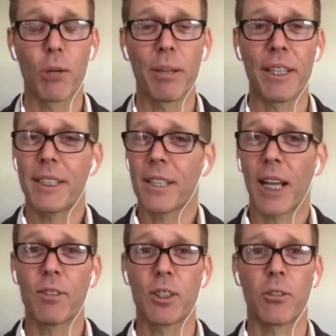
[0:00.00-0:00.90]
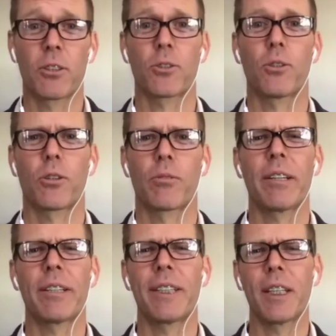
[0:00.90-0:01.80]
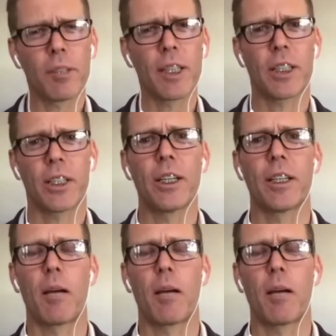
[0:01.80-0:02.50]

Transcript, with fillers: but he did life insurance his whole career and he did really good.